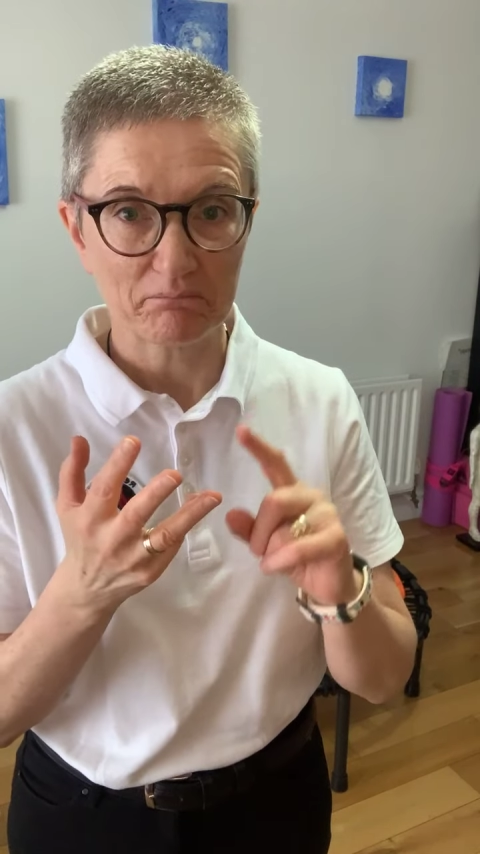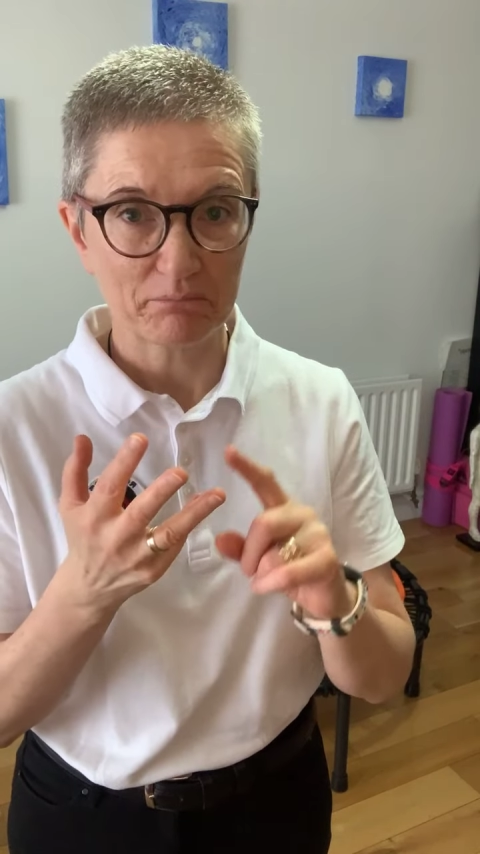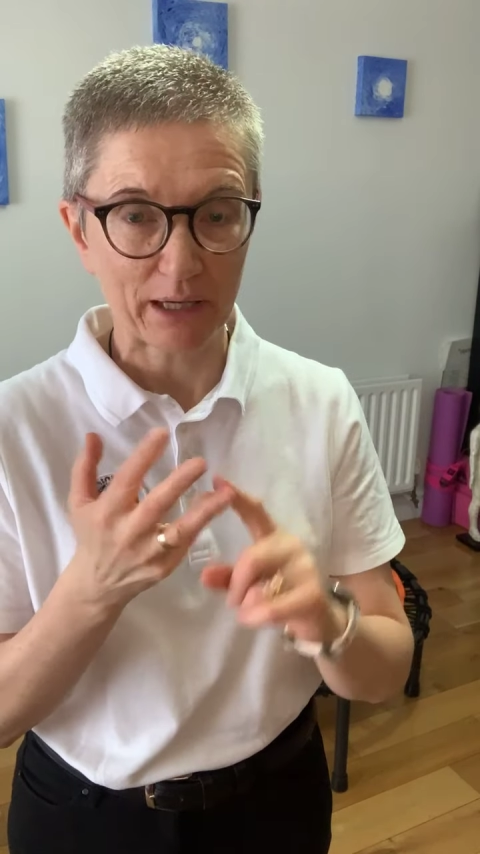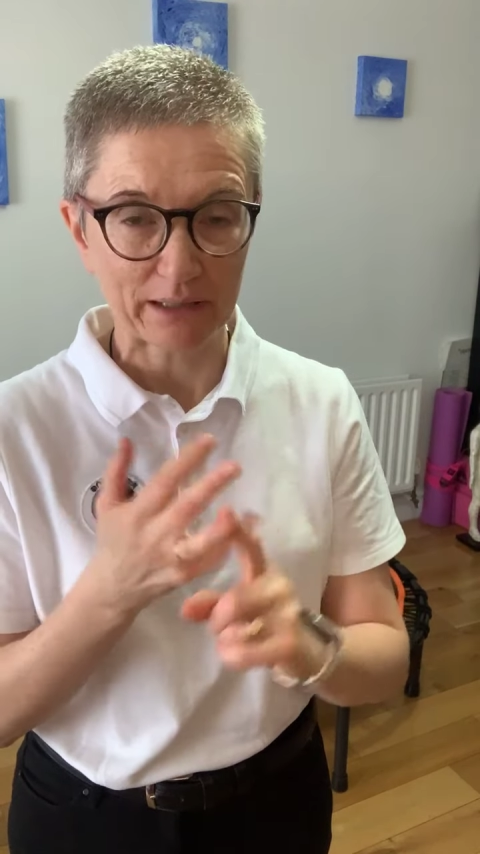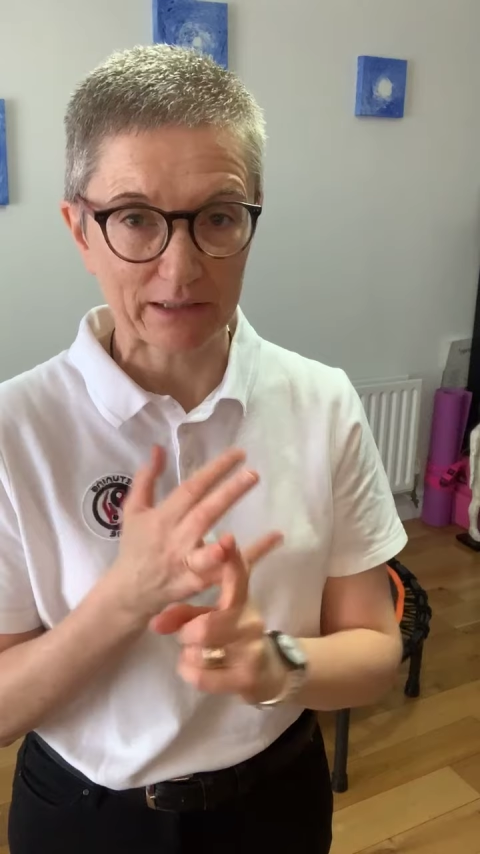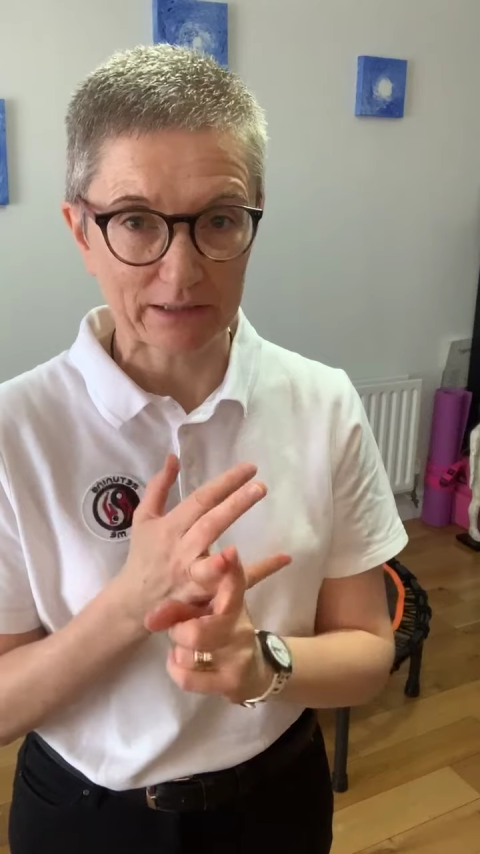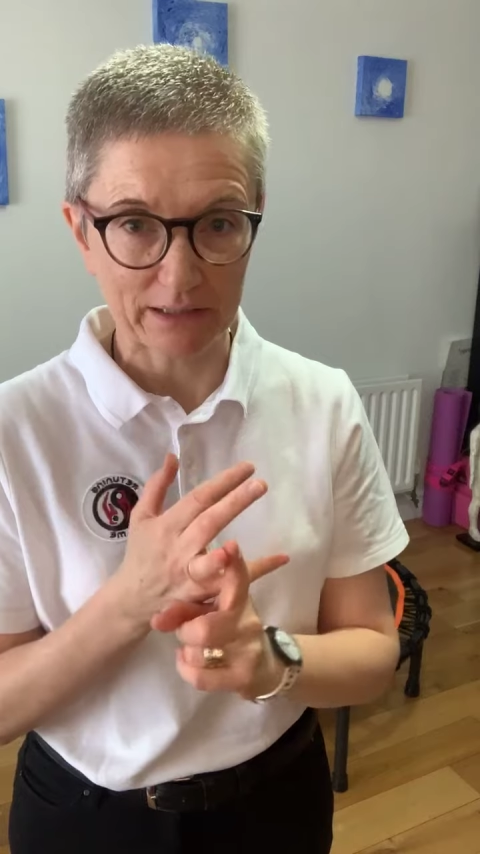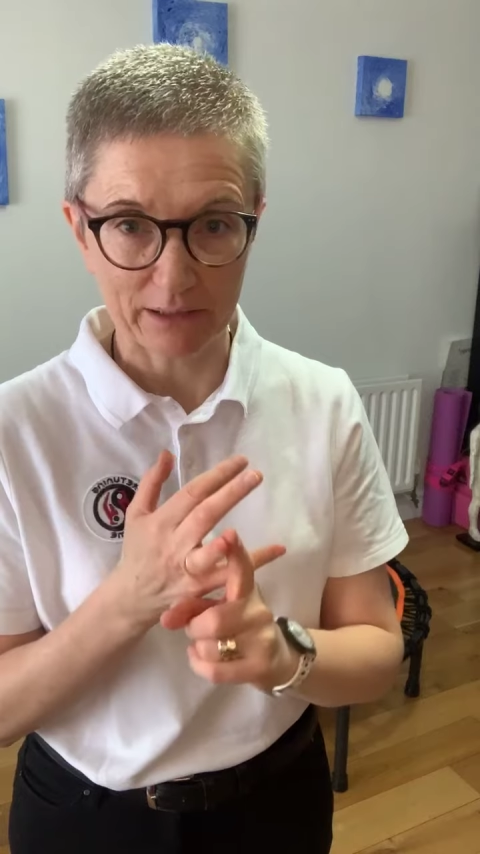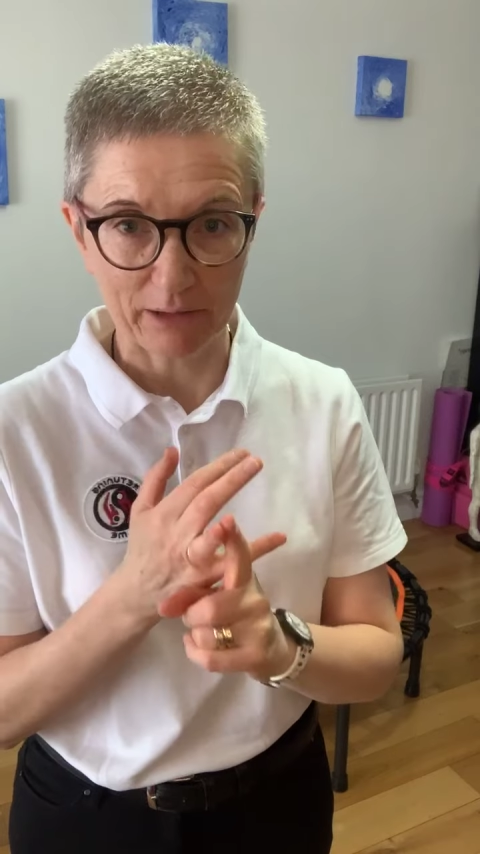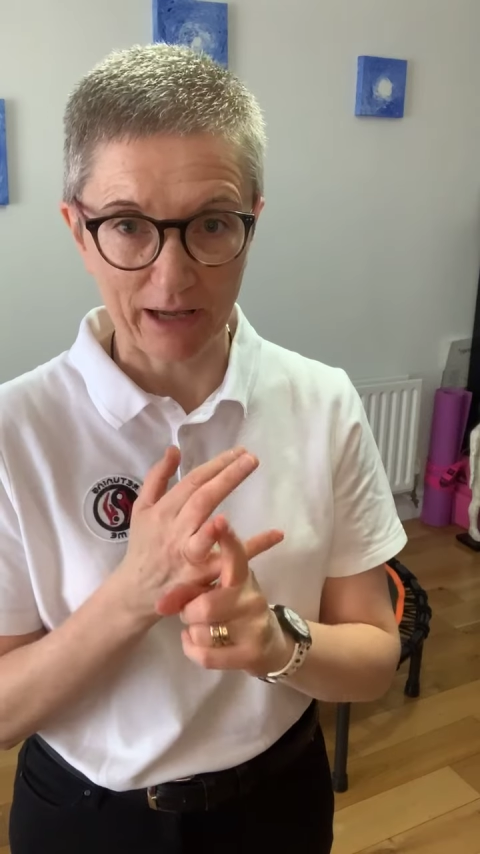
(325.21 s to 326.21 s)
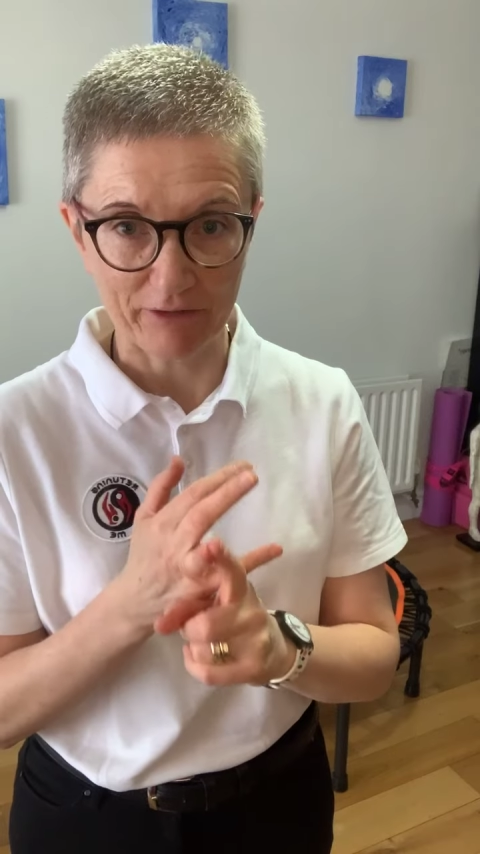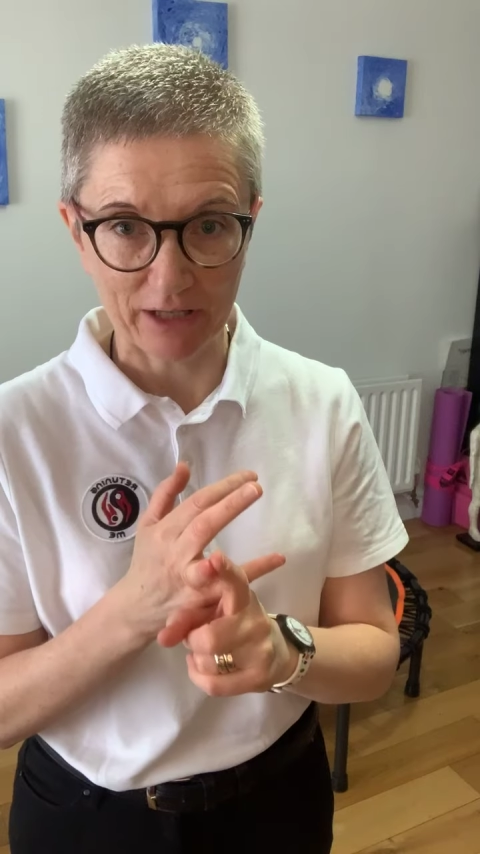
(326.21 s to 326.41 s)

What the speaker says: pregnancy, having